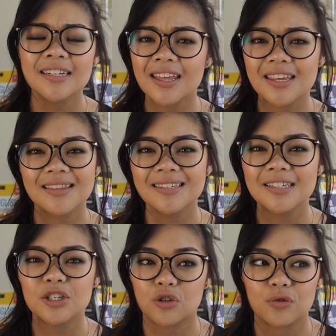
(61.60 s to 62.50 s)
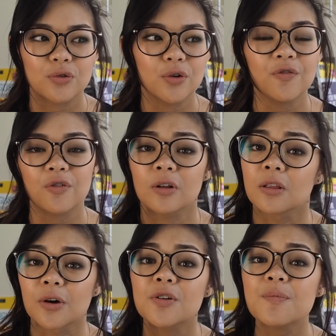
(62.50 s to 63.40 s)
I think this is true for a
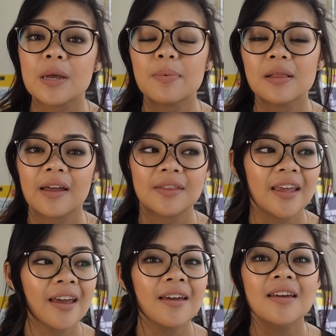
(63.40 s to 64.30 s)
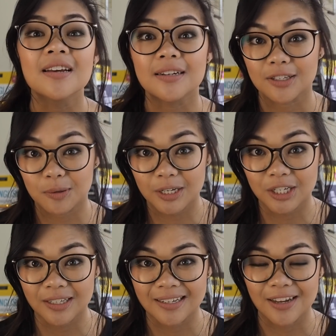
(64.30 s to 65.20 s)
lot of people out there,
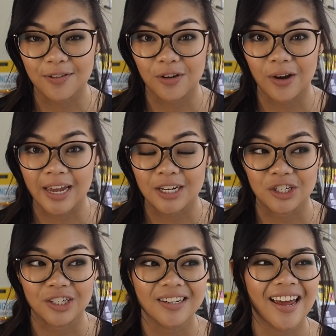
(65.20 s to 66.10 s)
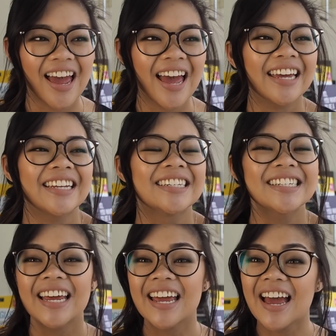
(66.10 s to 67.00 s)
especially if you're Asian. And
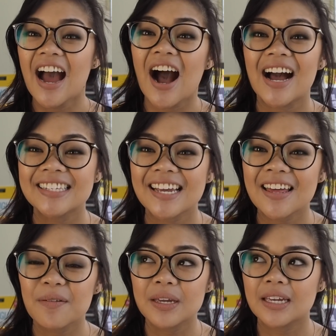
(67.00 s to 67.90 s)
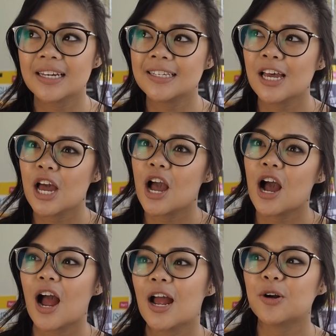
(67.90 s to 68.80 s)
I say that because
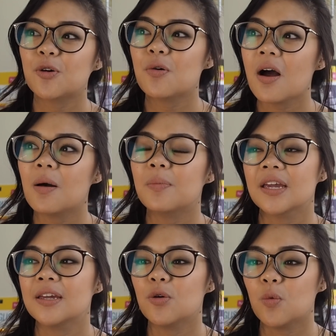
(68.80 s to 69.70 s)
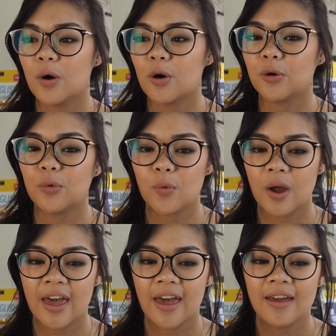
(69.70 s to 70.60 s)
I grew up in a world
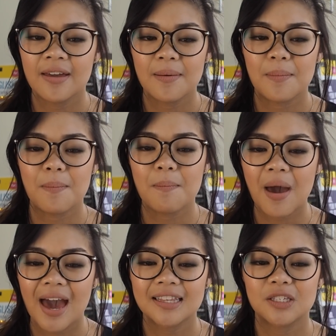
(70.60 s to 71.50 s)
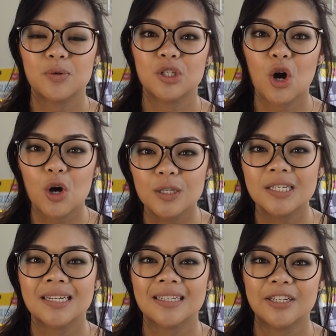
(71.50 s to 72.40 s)
where maths was
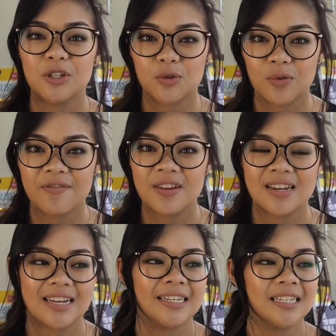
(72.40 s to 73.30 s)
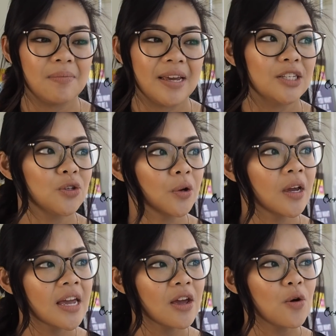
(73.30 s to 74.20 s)
constantly driven into me. So
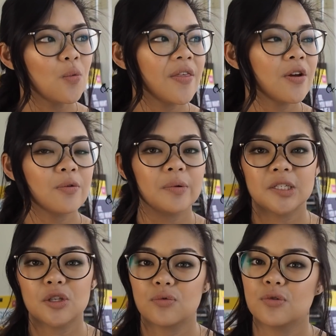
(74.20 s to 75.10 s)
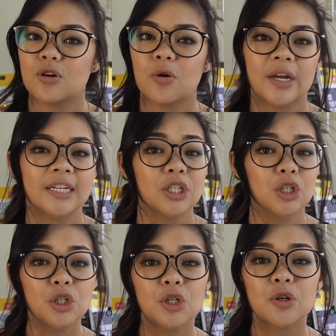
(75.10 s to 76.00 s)
whether it was through going to
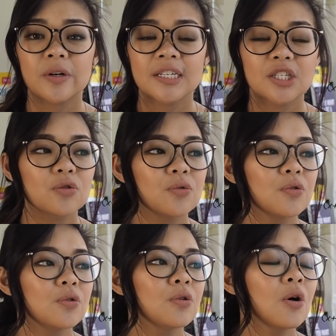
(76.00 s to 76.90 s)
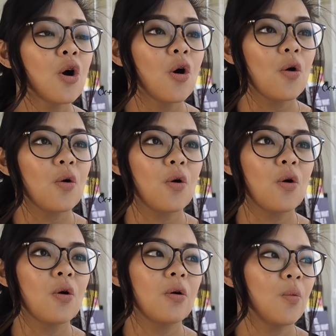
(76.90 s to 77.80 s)
tutoring school,
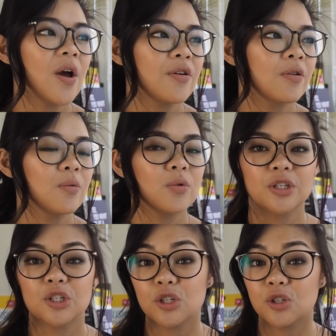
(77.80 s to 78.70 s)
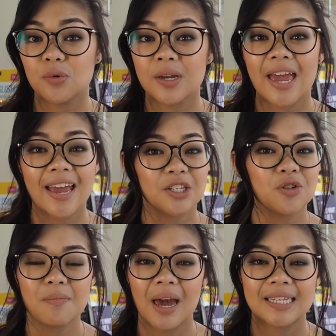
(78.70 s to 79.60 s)
or whether it was just doing
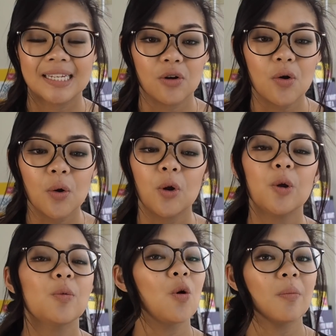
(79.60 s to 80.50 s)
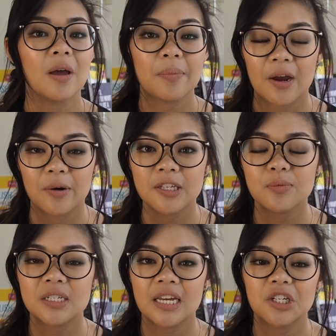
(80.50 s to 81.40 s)
extra maths at home, or my parents
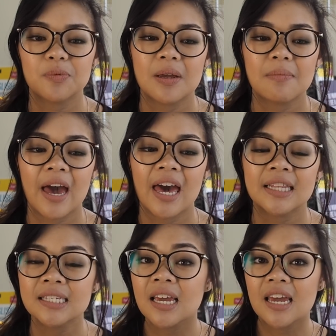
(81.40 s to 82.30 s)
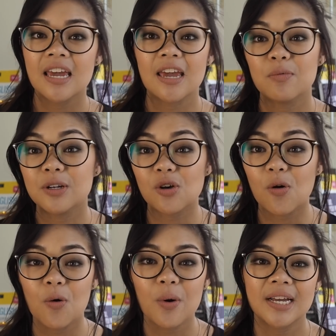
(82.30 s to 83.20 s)
would teach me maths, it was
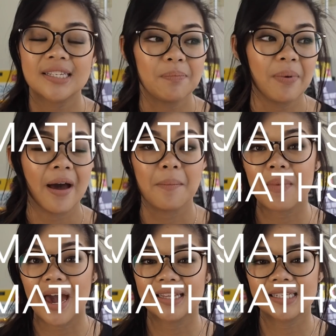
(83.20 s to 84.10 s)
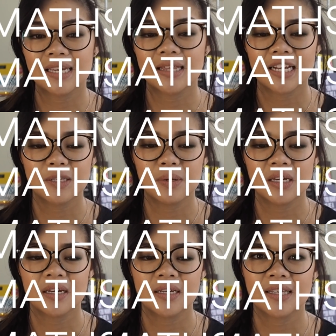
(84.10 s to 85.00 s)
always about maths. And that's
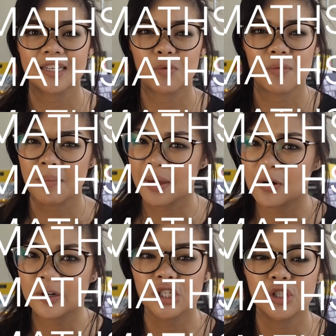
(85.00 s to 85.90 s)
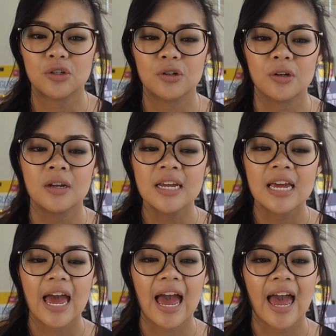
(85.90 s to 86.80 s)
because that's what my parents knew,
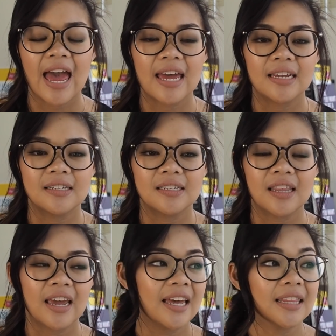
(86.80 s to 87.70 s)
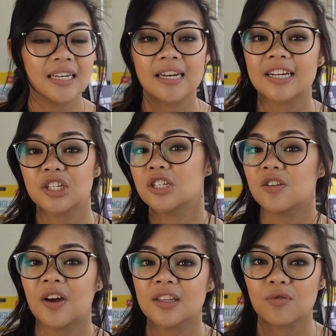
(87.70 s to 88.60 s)
and they had the connections to
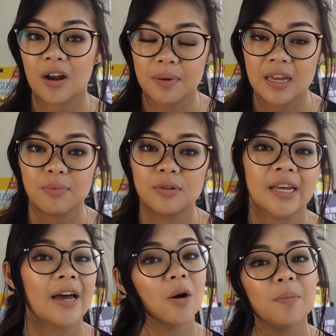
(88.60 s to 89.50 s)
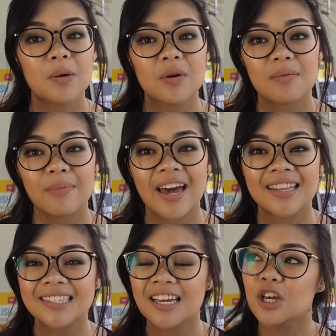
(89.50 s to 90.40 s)
find the right people to help me with maths.